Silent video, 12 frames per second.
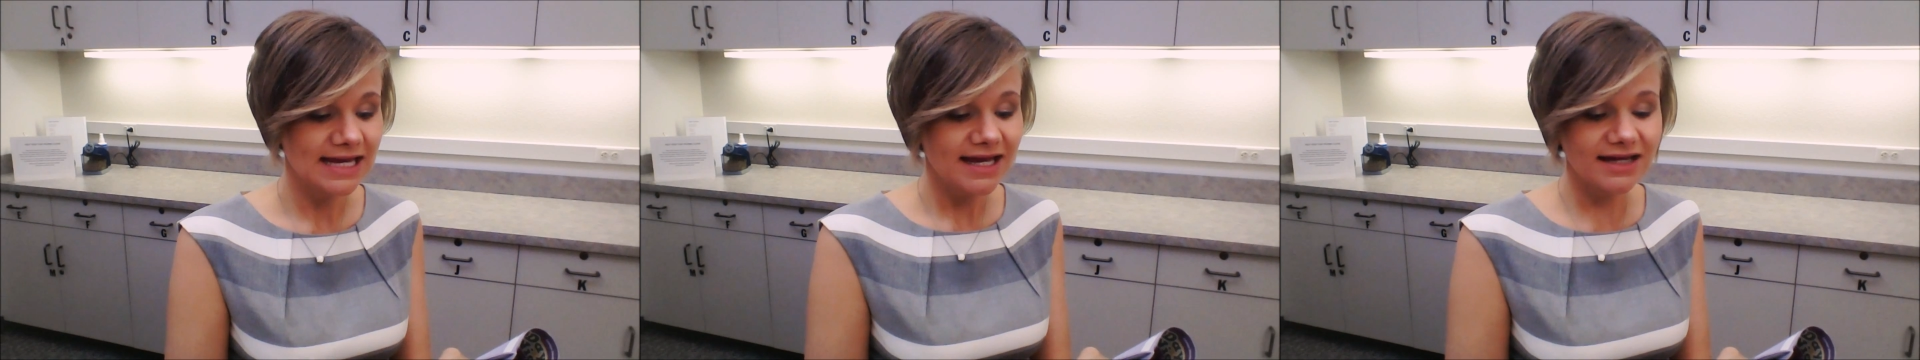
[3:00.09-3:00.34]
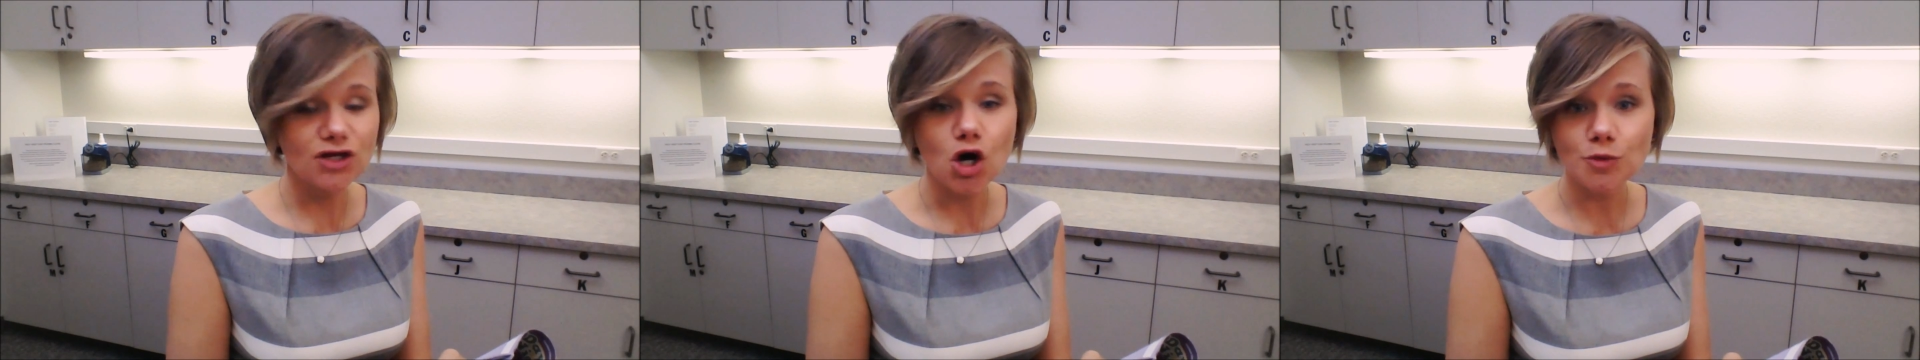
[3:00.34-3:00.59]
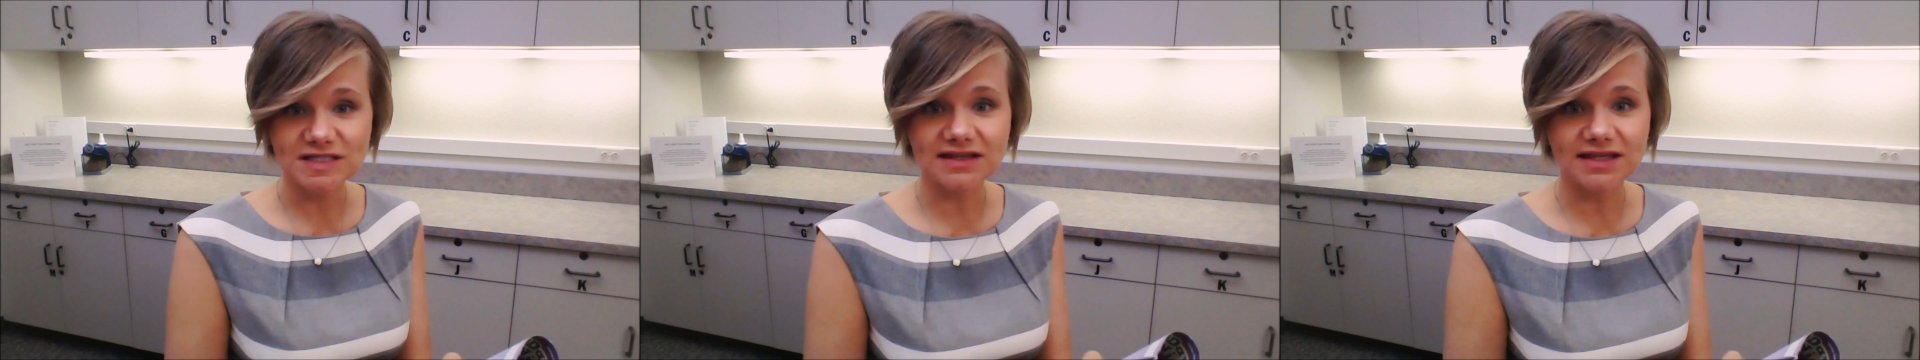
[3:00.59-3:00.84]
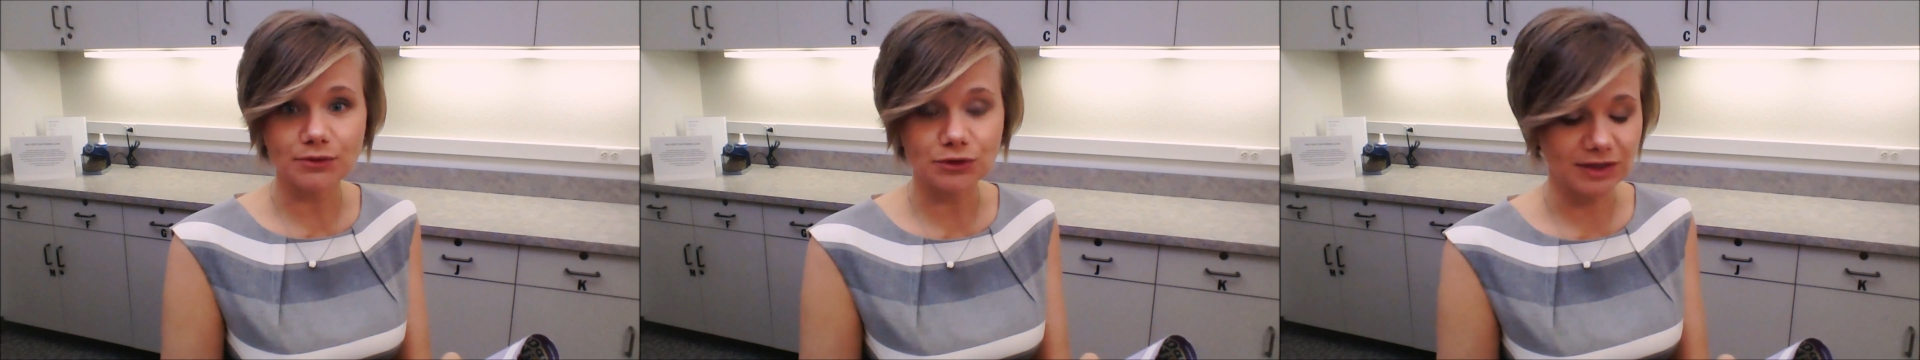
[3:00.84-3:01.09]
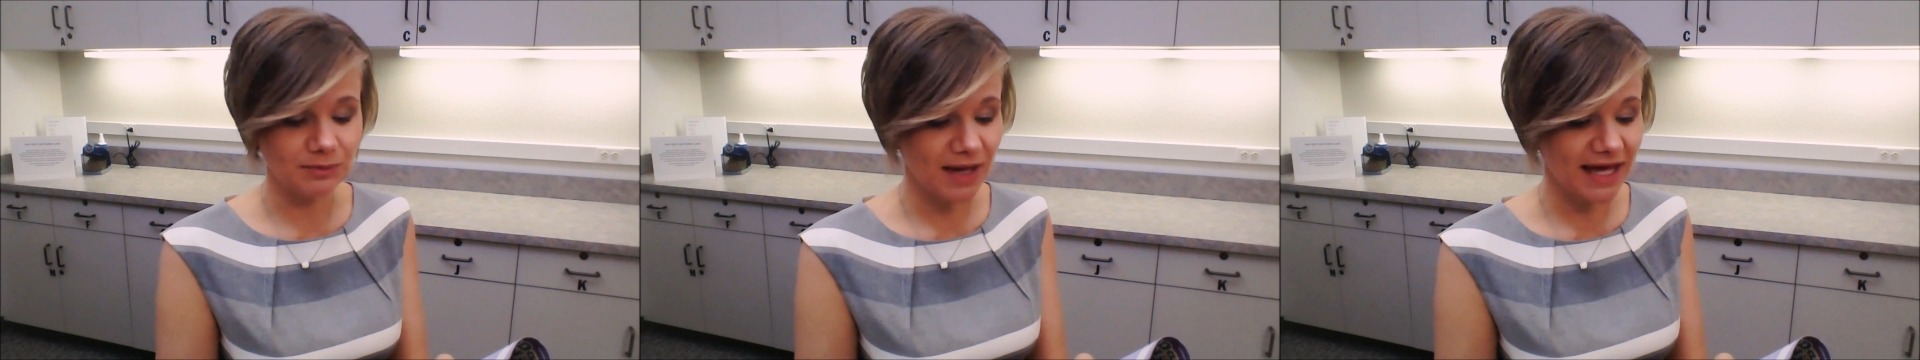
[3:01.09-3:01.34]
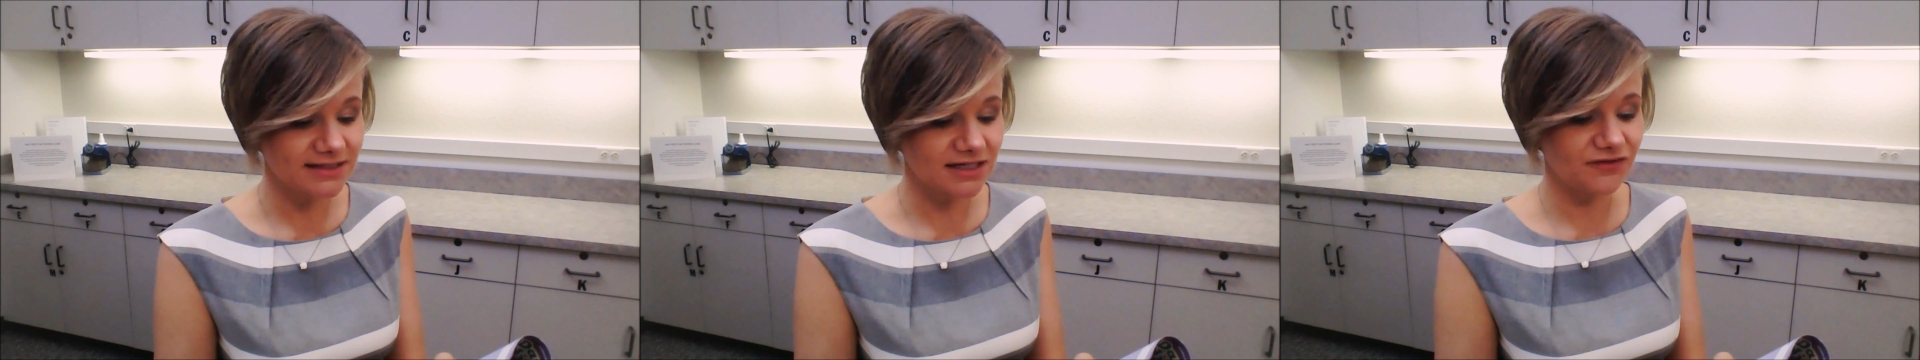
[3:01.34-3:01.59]
in the hopes that they would
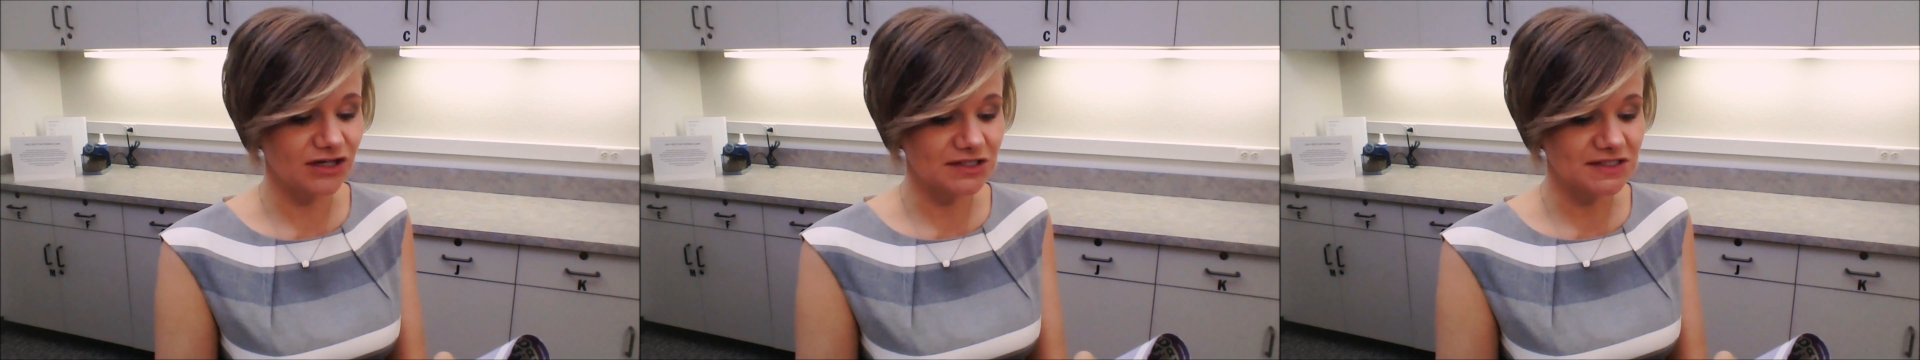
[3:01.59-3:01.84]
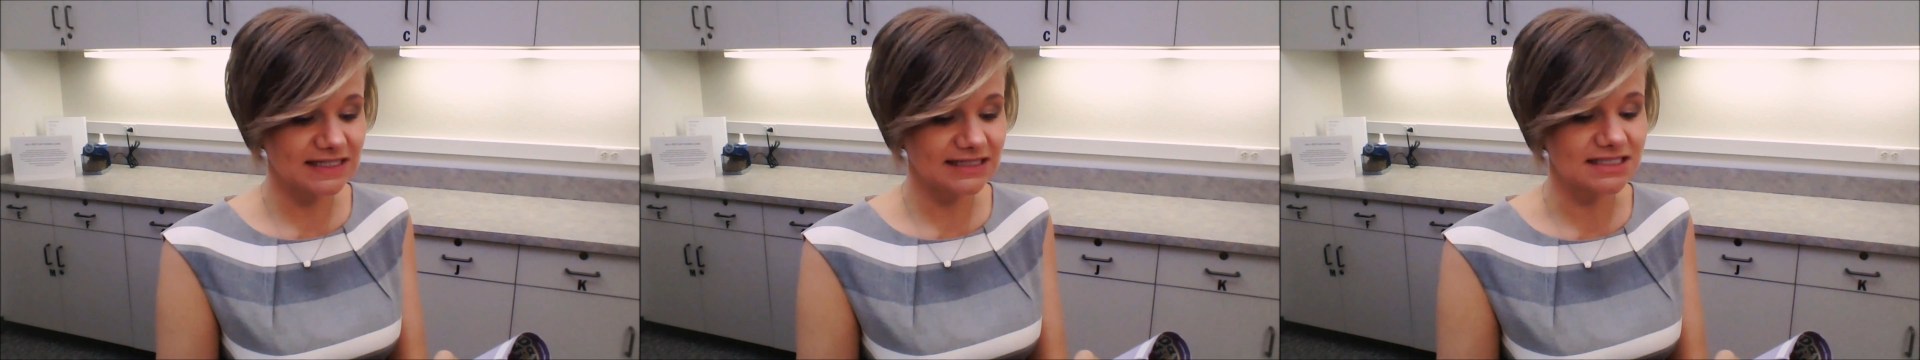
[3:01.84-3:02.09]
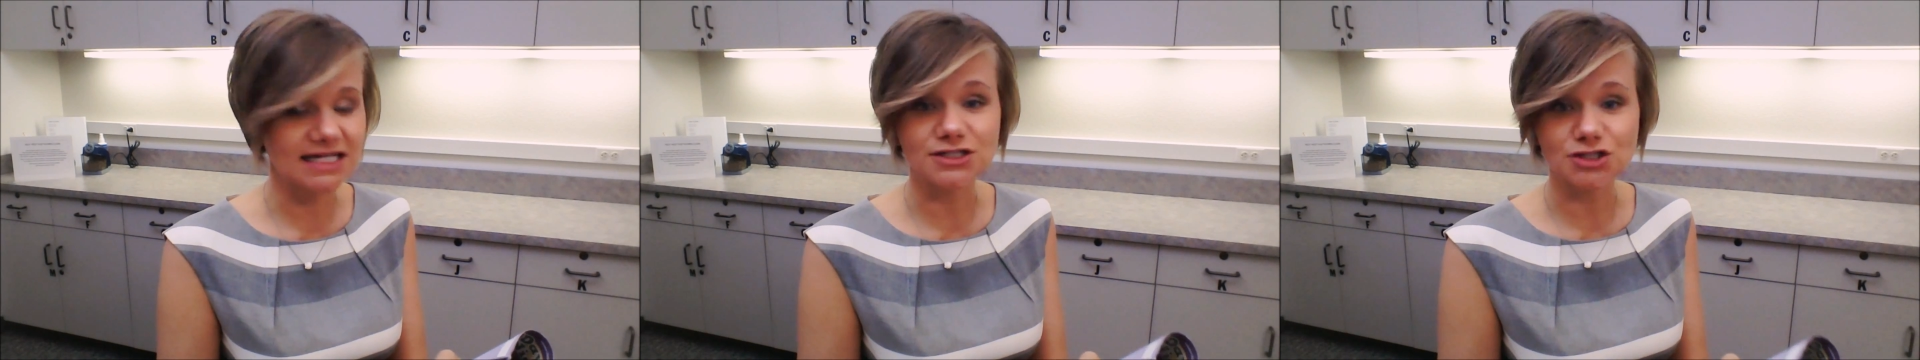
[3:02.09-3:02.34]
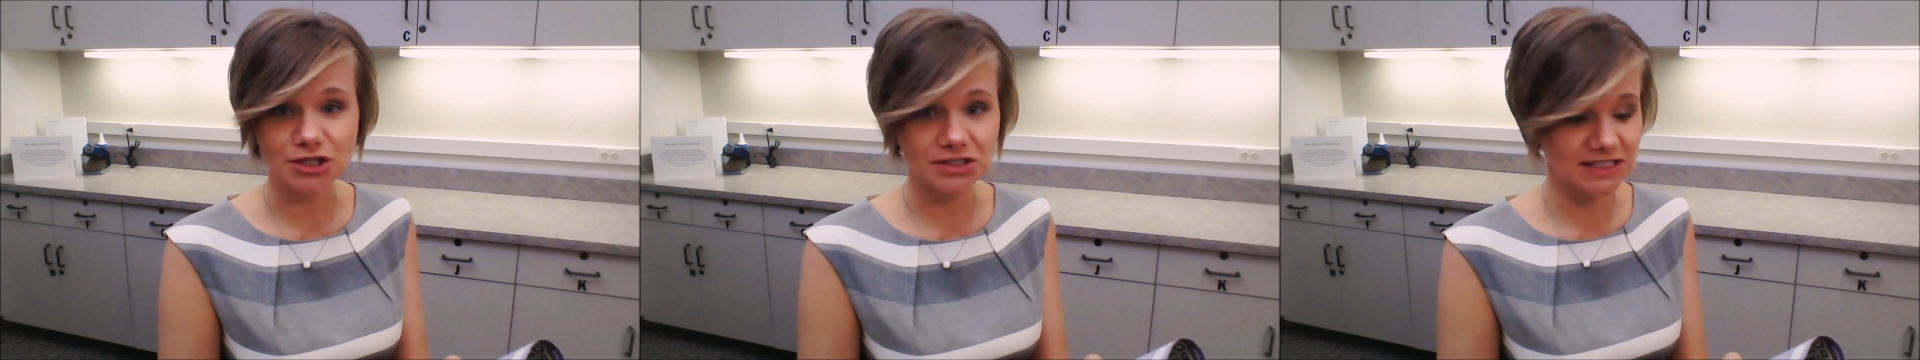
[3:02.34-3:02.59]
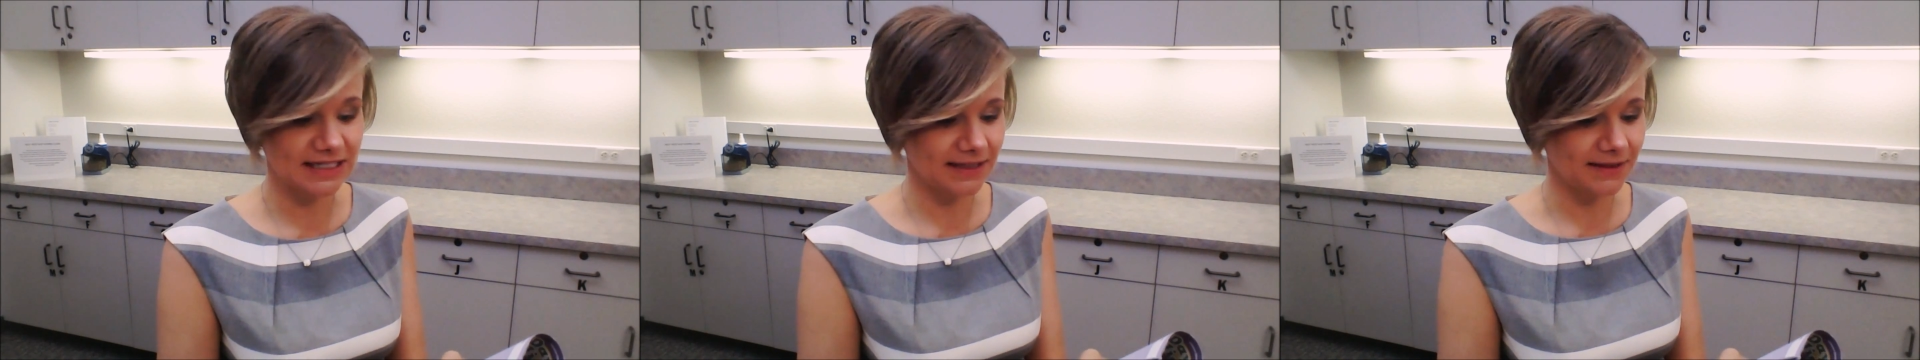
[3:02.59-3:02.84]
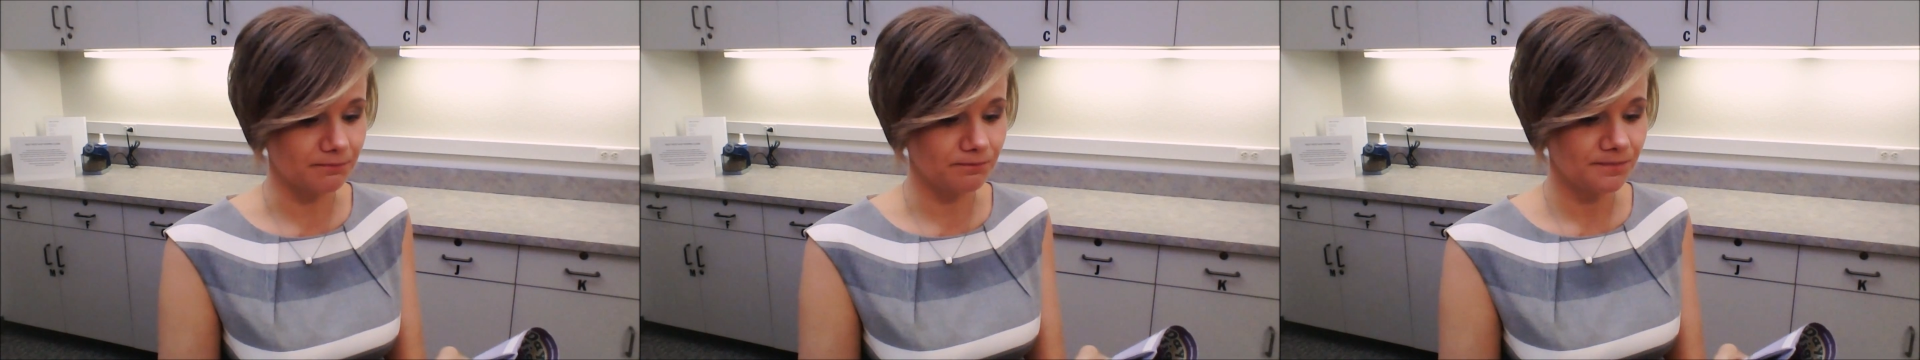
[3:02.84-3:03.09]
repent of their sins and turn to
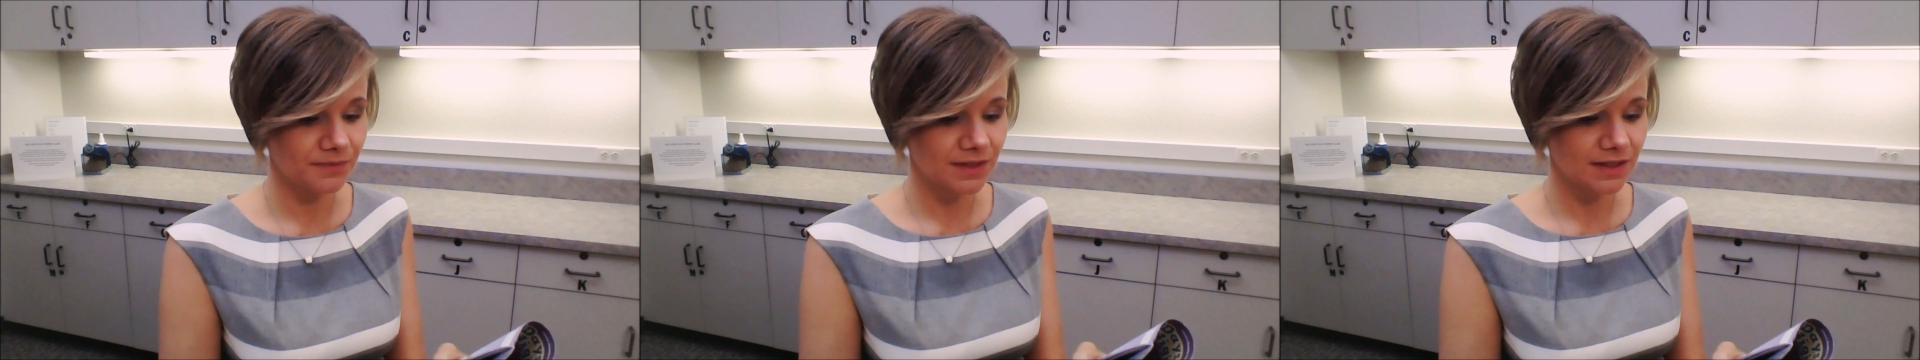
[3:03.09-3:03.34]
him.